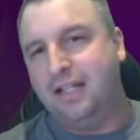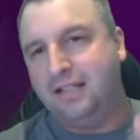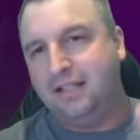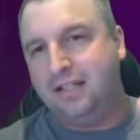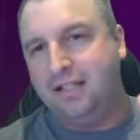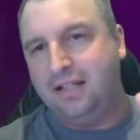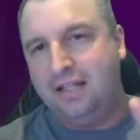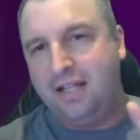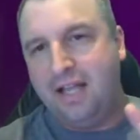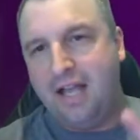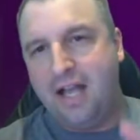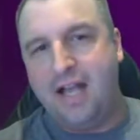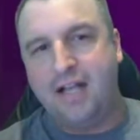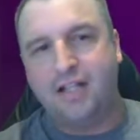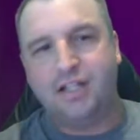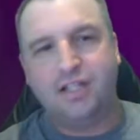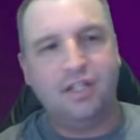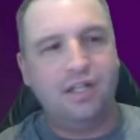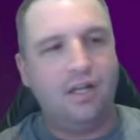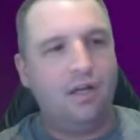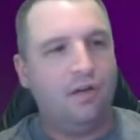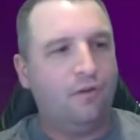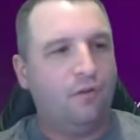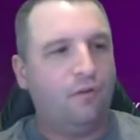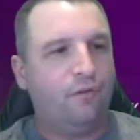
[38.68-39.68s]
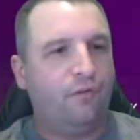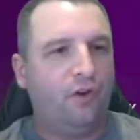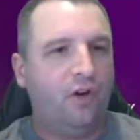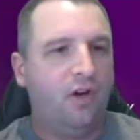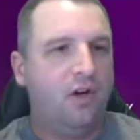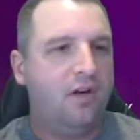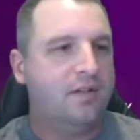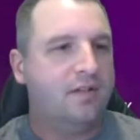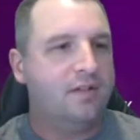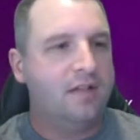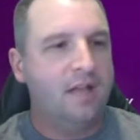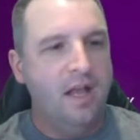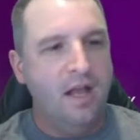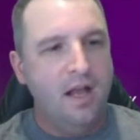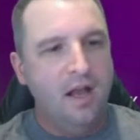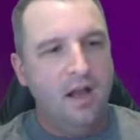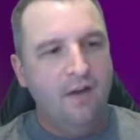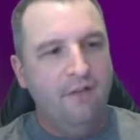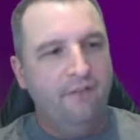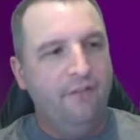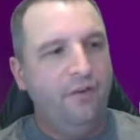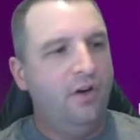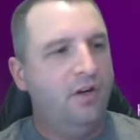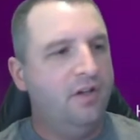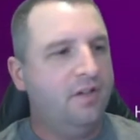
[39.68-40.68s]
the auction house first.
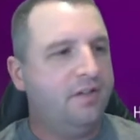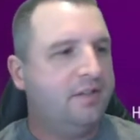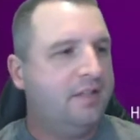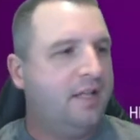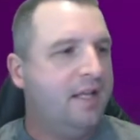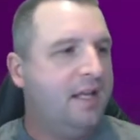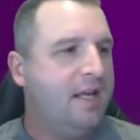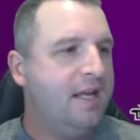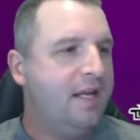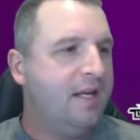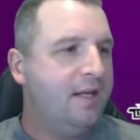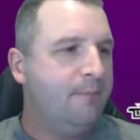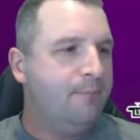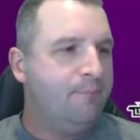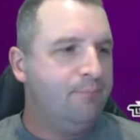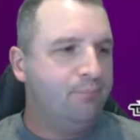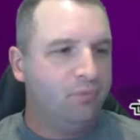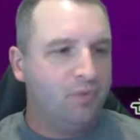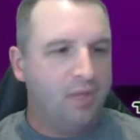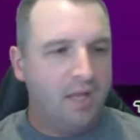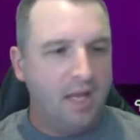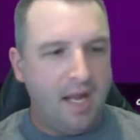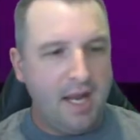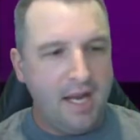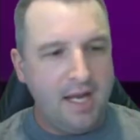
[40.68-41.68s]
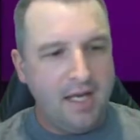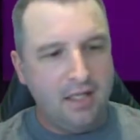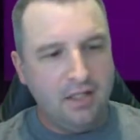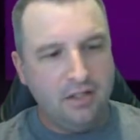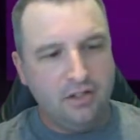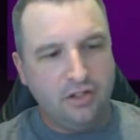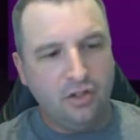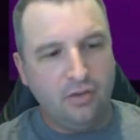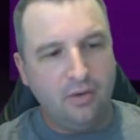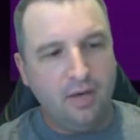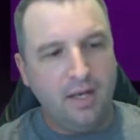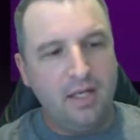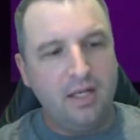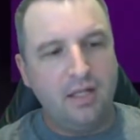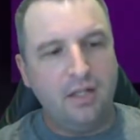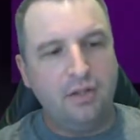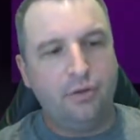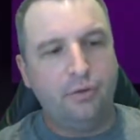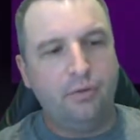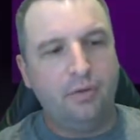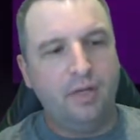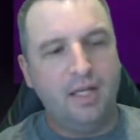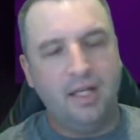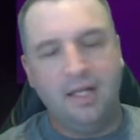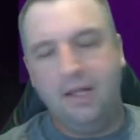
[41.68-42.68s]
First thing,
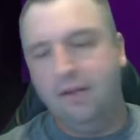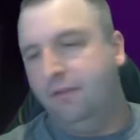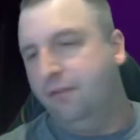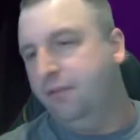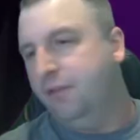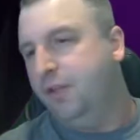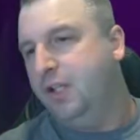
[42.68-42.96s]
82-83.